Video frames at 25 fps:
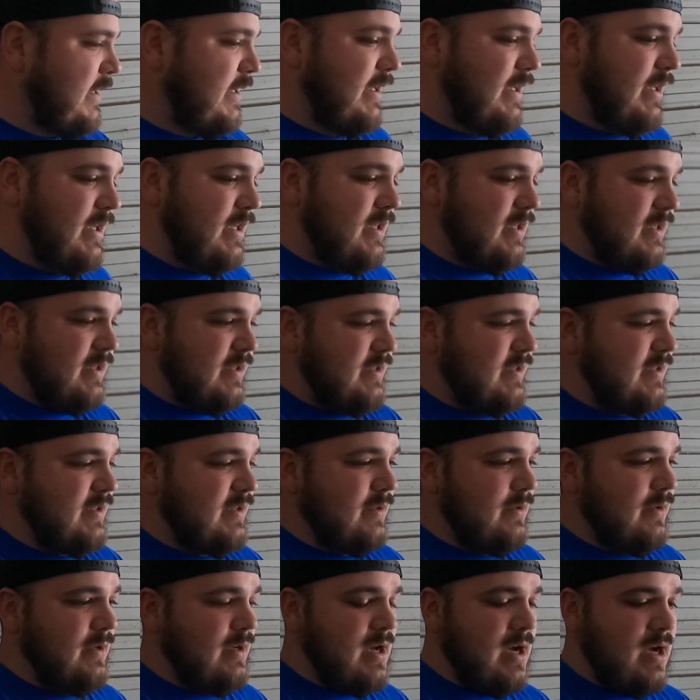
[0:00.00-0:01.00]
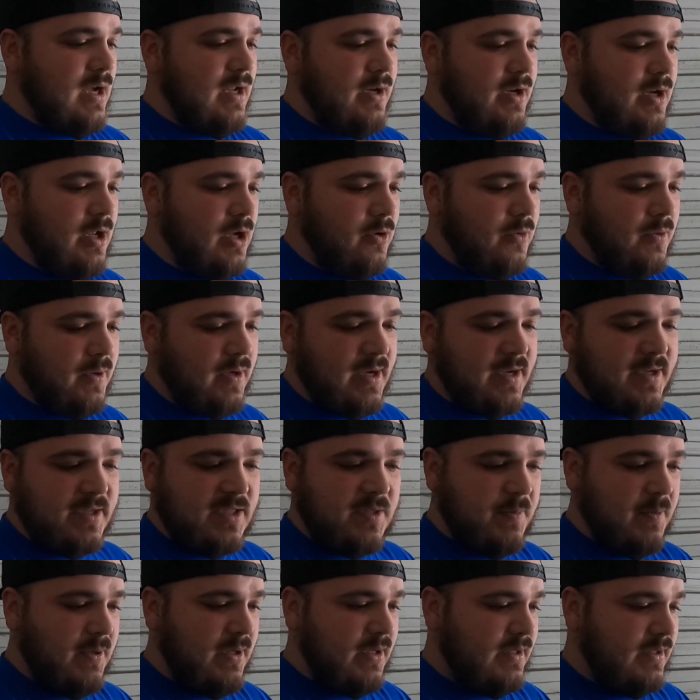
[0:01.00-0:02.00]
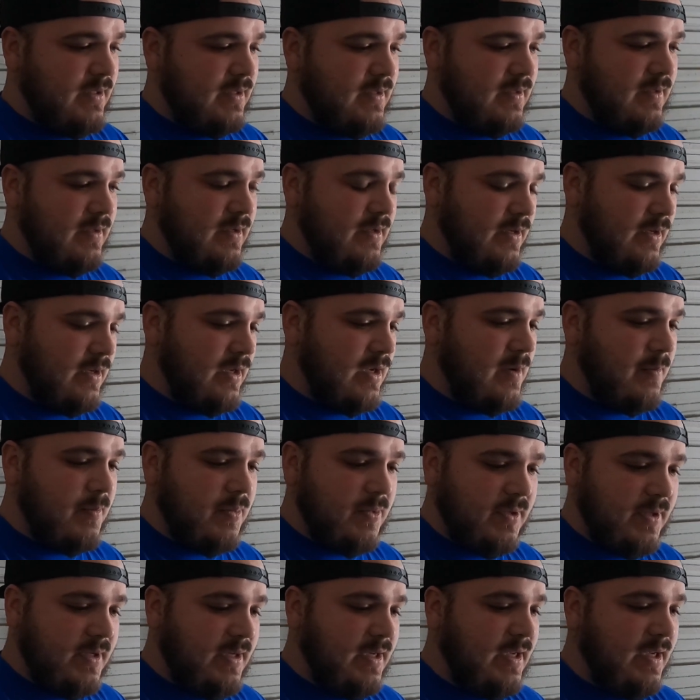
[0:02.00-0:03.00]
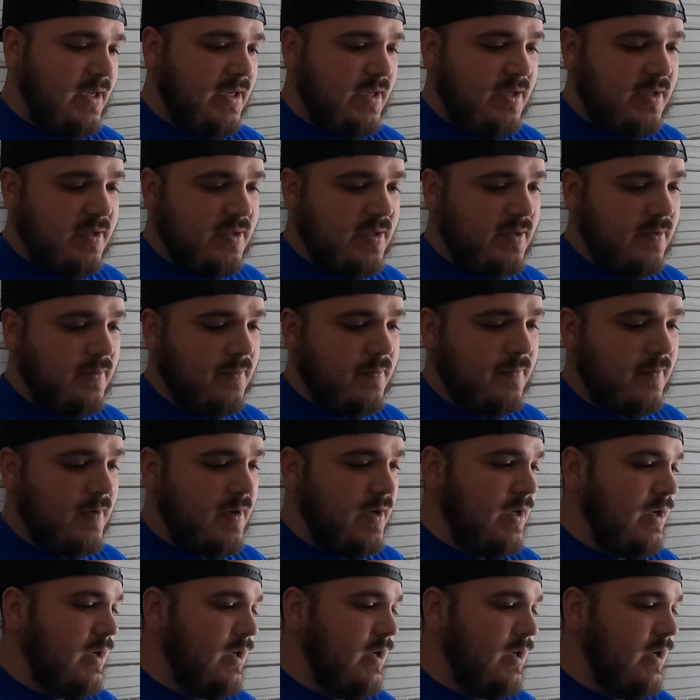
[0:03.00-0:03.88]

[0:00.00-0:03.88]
is not knowing. I spent a couple of days of